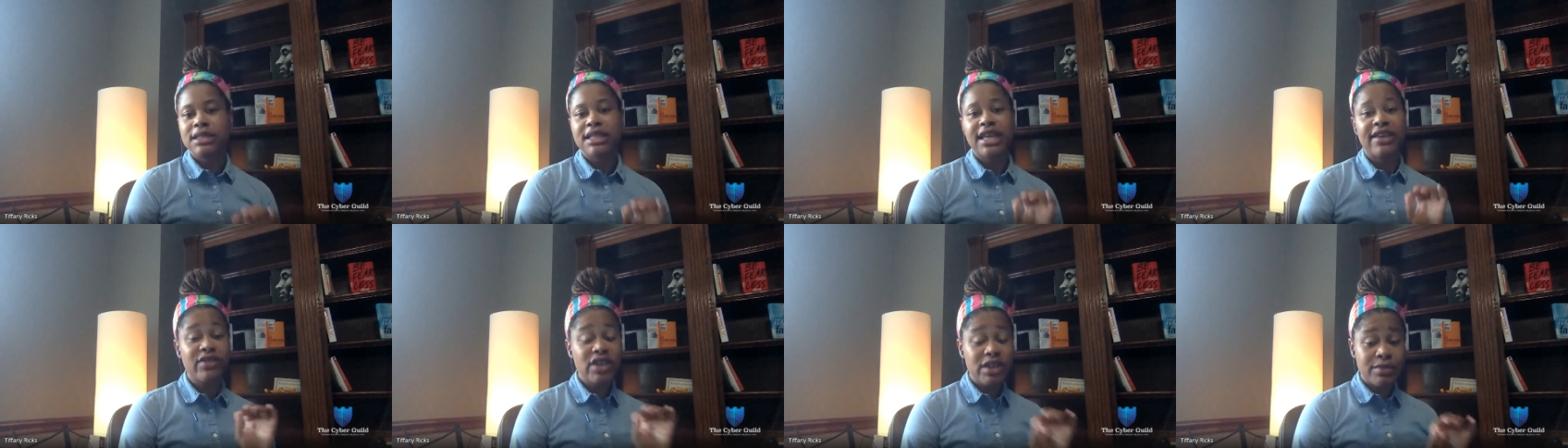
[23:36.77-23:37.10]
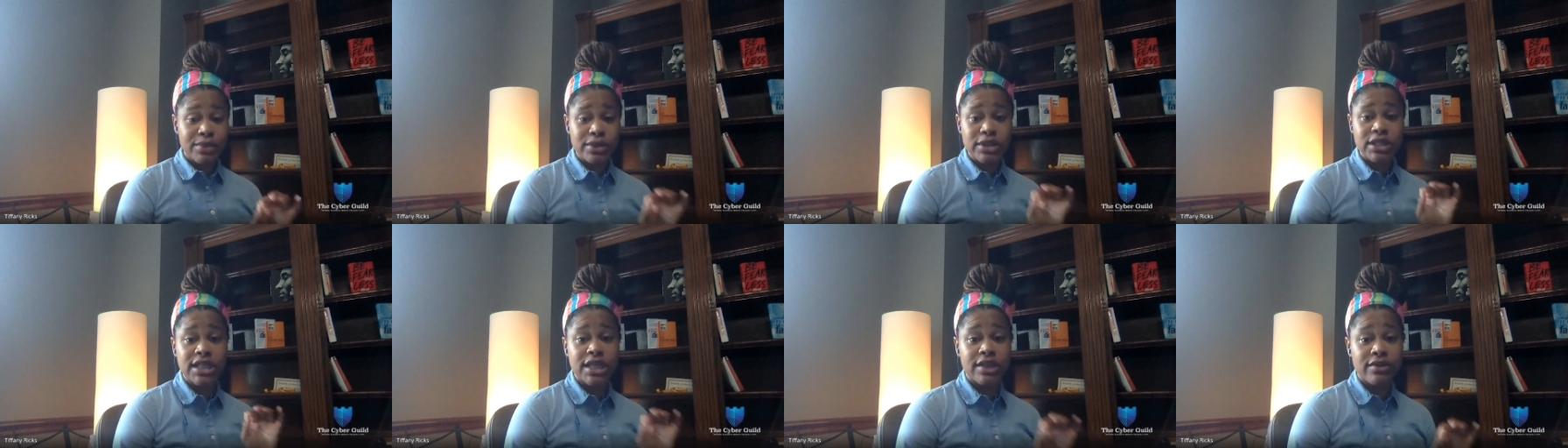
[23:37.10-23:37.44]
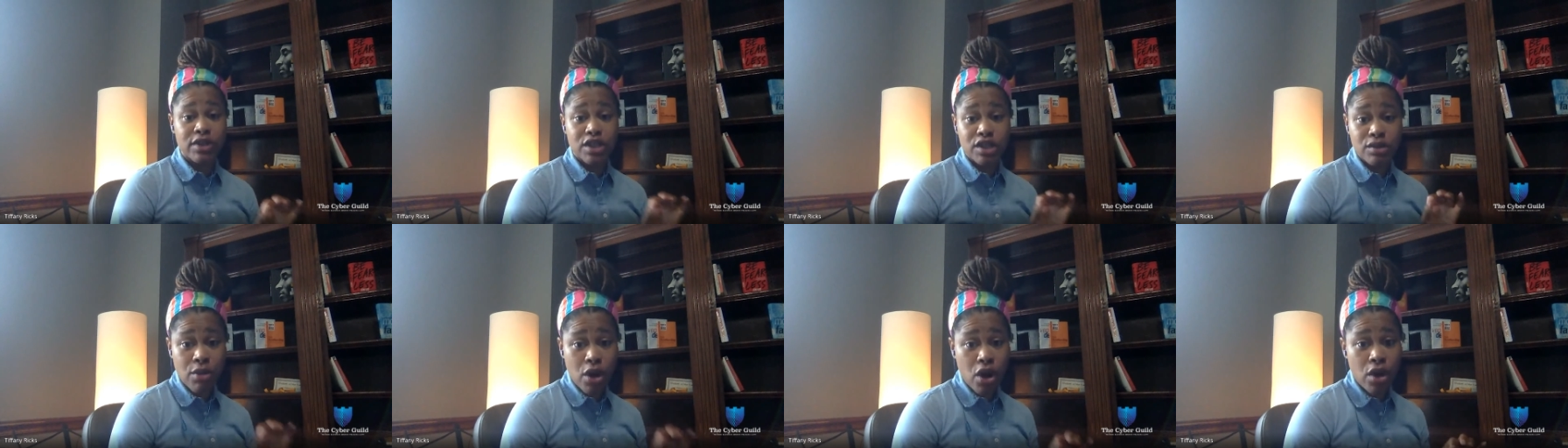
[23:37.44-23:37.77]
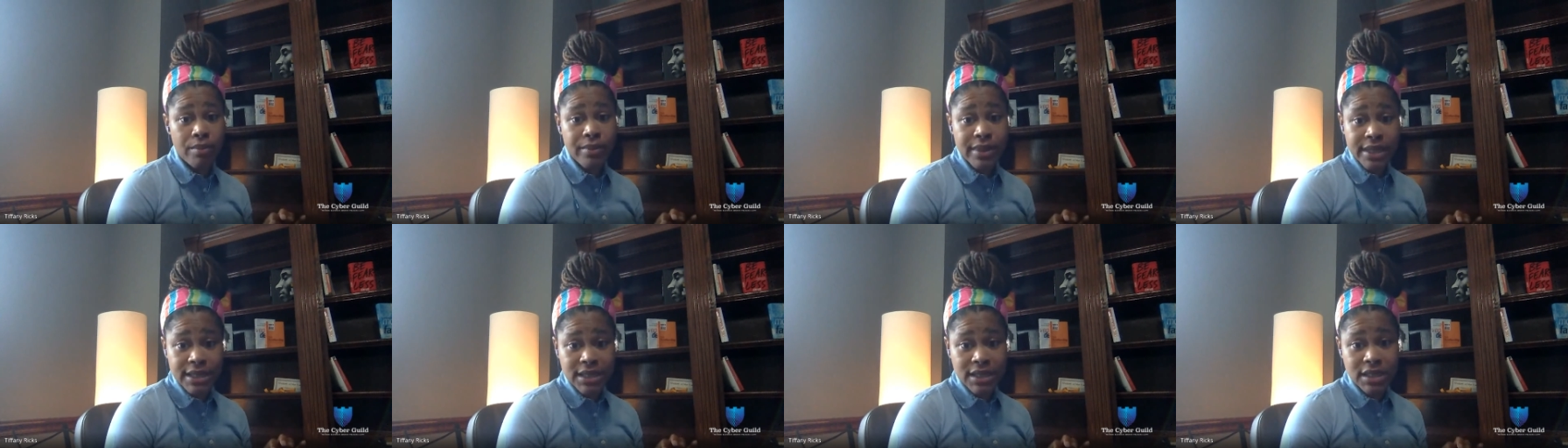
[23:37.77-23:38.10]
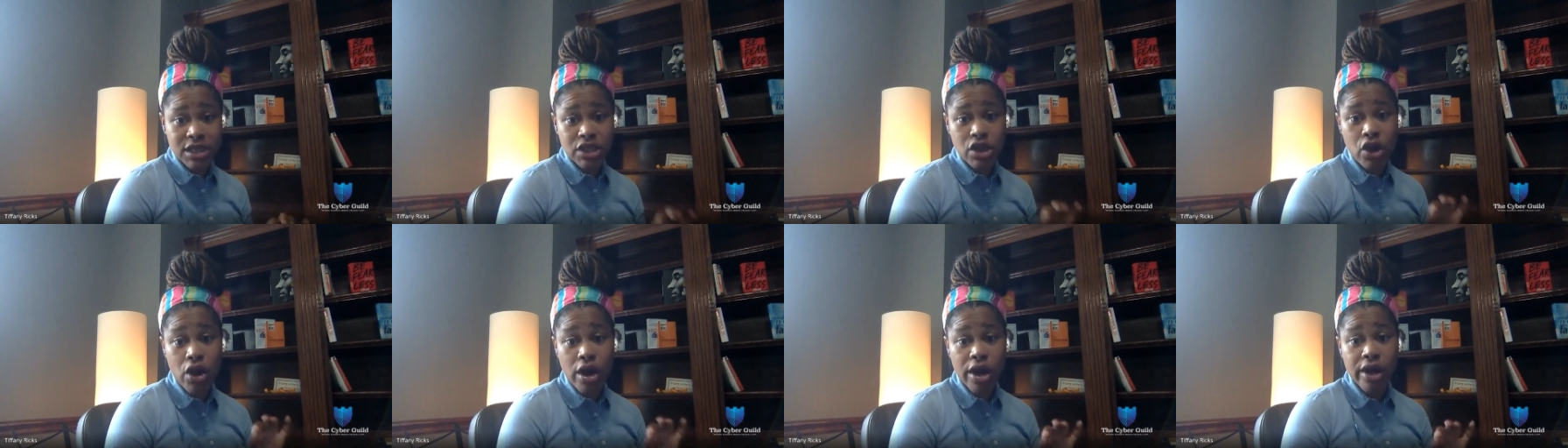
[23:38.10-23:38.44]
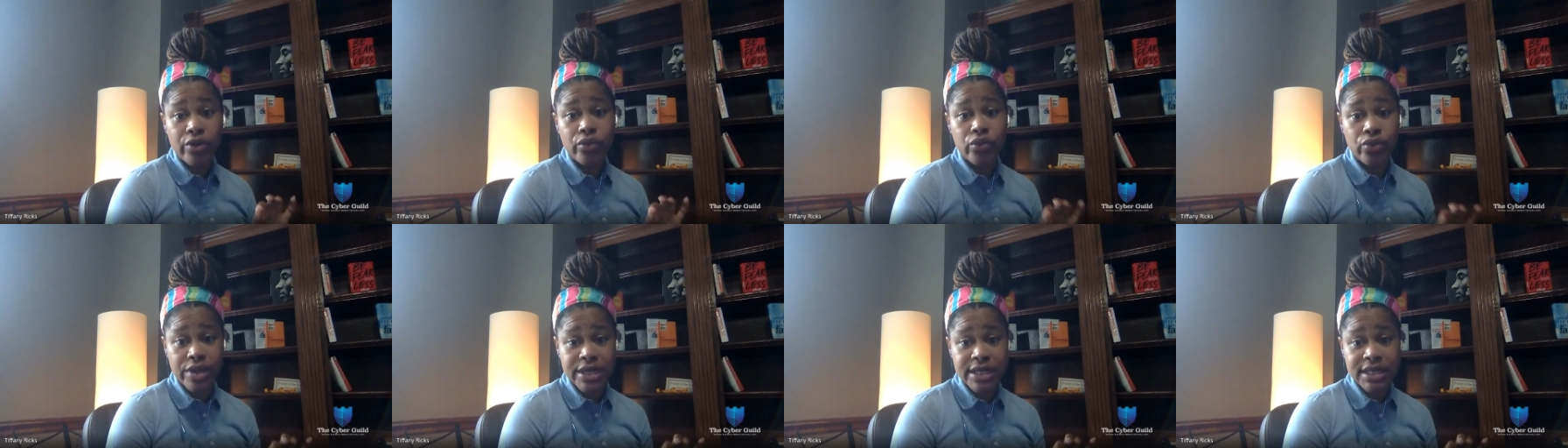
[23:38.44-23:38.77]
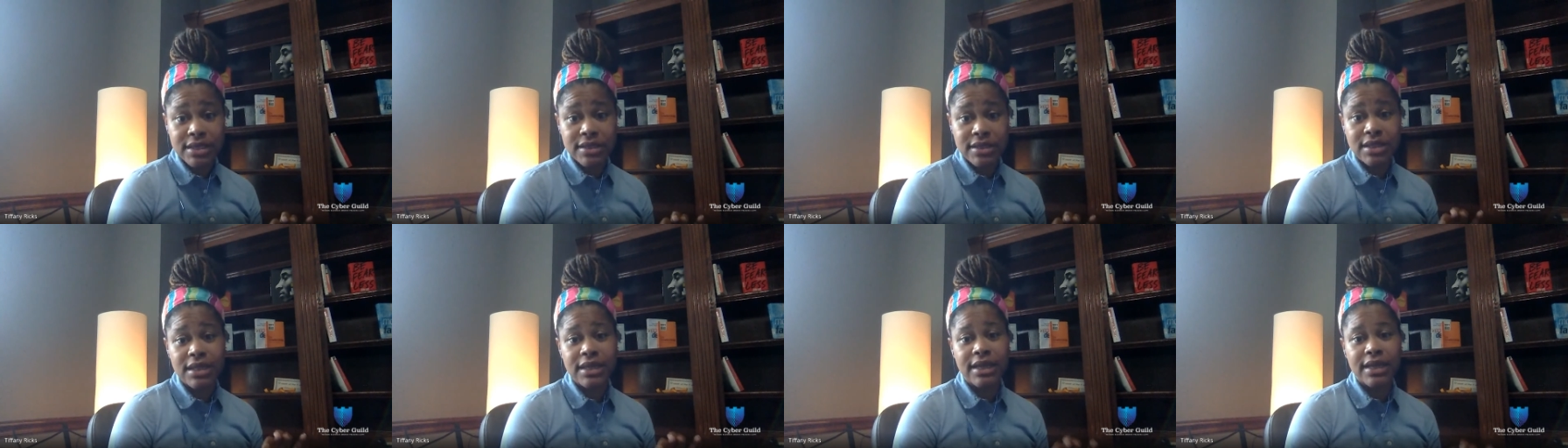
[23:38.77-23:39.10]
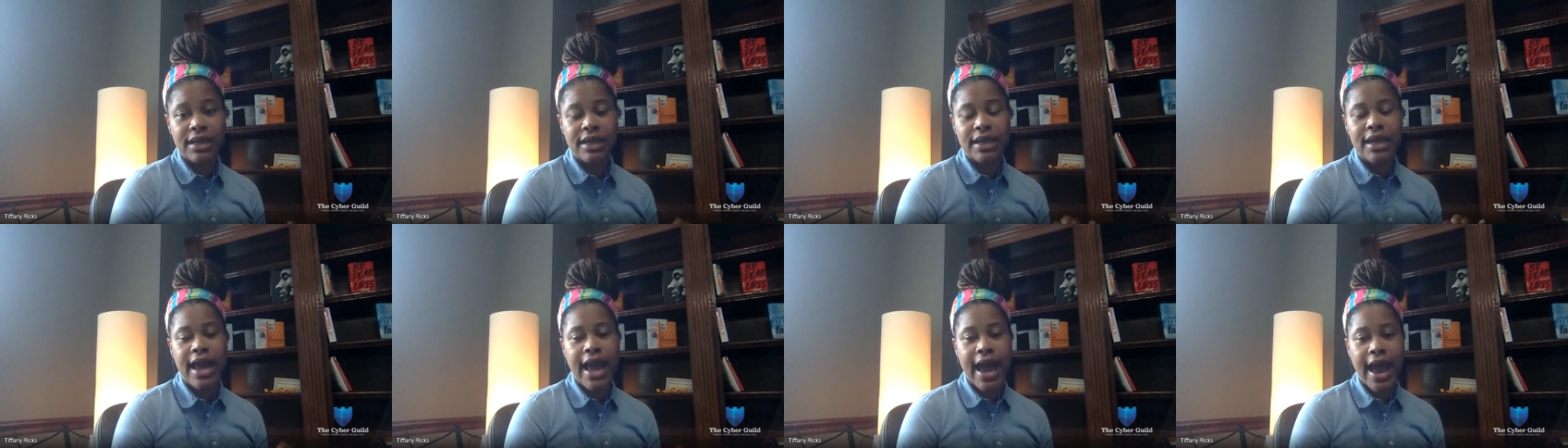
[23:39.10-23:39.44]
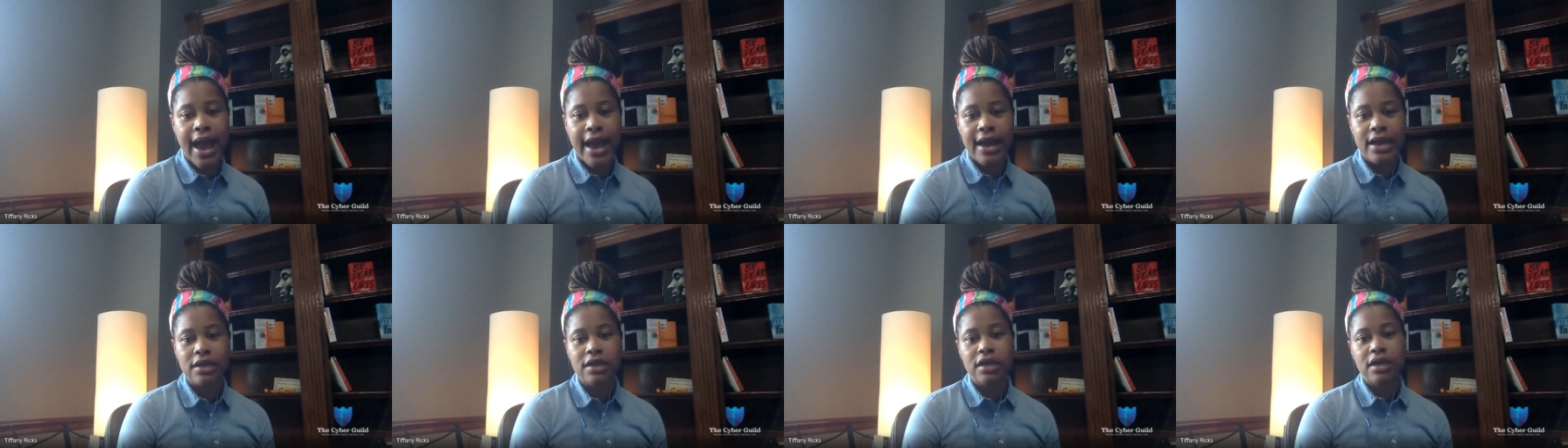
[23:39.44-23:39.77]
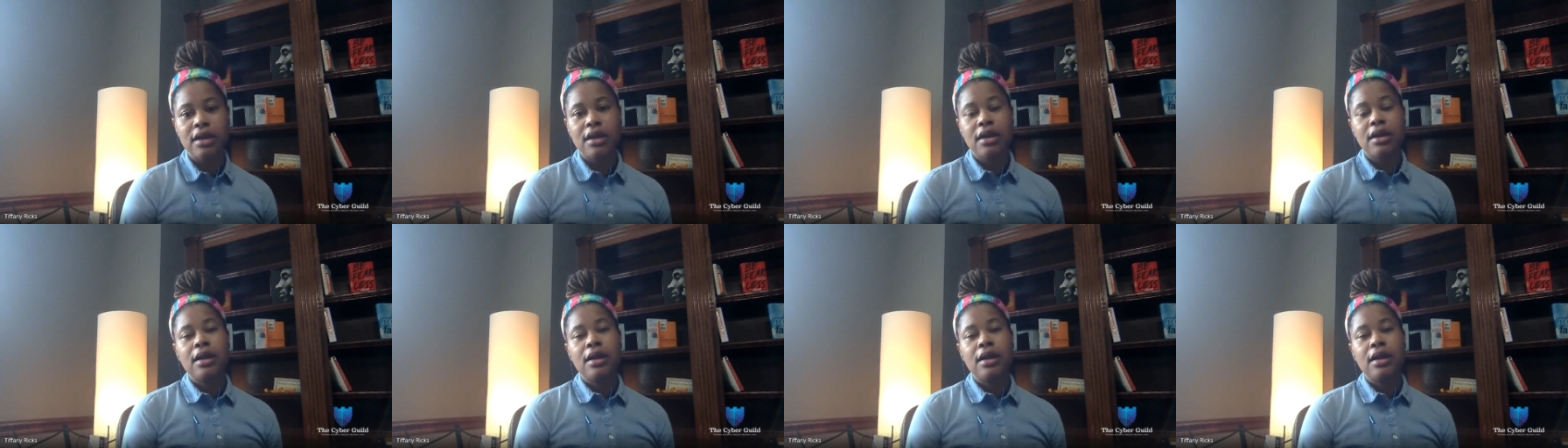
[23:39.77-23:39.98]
70% of small business are at risk to getting hacked.